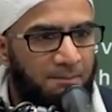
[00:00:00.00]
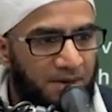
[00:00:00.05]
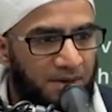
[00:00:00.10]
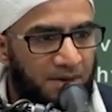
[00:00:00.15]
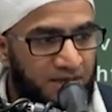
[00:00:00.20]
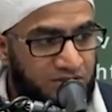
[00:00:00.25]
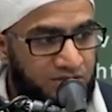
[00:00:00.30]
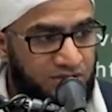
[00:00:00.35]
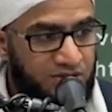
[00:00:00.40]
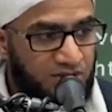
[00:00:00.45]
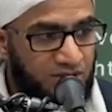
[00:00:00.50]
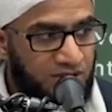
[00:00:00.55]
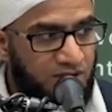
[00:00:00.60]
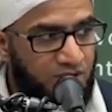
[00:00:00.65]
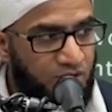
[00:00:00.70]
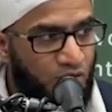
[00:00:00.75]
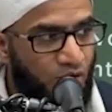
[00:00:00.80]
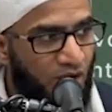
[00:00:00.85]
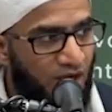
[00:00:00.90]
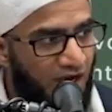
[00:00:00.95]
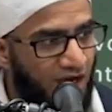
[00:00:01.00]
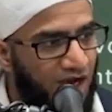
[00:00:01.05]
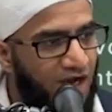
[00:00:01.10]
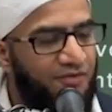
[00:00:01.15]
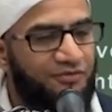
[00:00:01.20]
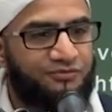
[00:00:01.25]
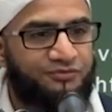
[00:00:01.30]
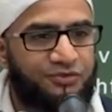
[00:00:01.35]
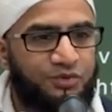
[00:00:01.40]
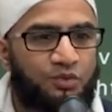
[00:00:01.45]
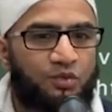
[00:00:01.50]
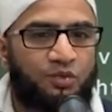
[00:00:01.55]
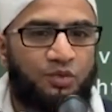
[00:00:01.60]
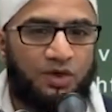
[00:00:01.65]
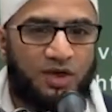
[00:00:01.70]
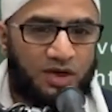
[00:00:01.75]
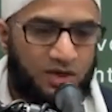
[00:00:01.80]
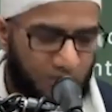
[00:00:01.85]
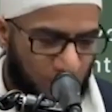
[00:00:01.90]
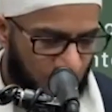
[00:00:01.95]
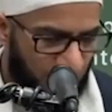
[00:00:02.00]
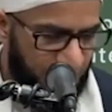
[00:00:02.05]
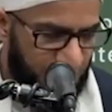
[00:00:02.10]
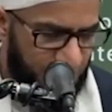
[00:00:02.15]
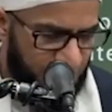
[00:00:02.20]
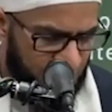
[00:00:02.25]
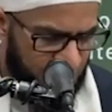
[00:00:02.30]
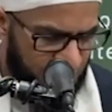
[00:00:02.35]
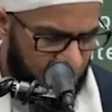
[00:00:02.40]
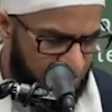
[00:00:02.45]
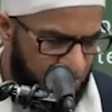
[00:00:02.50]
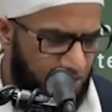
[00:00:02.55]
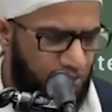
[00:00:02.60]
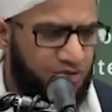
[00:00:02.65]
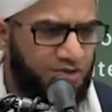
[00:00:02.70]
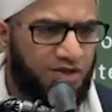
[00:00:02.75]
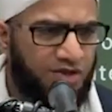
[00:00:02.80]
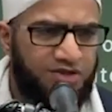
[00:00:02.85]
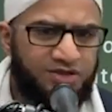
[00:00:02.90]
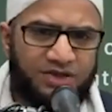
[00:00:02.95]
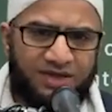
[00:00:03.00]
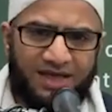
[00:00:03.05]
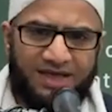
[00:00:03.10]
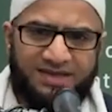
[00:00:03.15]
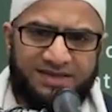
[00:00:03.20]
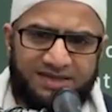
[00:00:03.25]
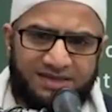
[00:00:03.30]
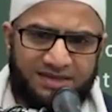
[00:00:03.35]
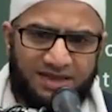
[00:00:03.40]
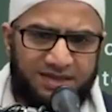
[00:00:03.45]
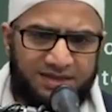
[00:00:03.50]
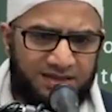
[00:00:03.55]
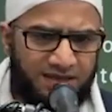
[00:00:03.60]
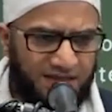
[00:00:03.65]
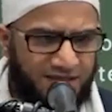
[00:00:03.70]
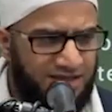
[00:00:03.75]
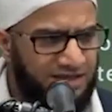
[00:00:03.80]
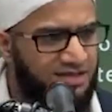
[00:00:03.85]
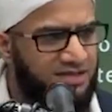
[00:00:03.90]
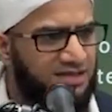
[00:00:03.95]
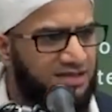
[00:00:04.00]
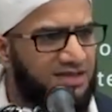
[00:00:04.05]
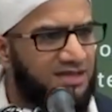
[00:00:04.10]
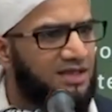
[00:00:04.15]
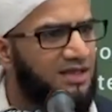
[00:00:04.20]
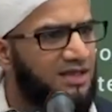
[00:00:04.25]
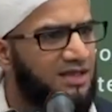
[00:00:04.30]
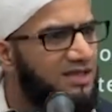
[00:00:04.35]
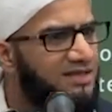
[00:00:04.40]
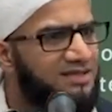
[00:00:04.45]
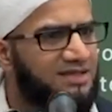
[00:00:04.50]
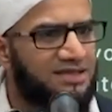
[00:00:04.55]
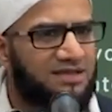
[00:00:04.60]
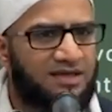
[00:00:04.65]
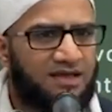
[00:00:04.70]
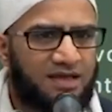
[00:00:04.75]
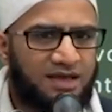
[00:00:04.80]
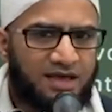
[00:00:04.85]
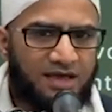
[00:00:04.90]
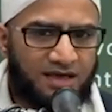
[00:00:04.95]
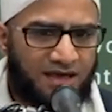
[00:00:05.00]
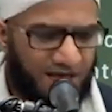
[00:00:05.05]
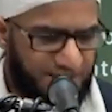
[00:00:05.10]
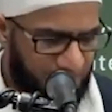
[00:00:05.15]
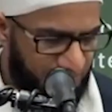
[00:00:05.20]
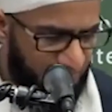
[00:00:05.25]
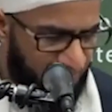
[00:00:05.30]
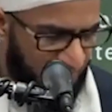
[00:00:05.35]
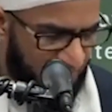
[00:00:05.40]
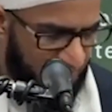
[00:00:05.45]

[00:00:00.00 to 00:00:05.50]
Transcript: But you have to work on it to such an extent that it's kind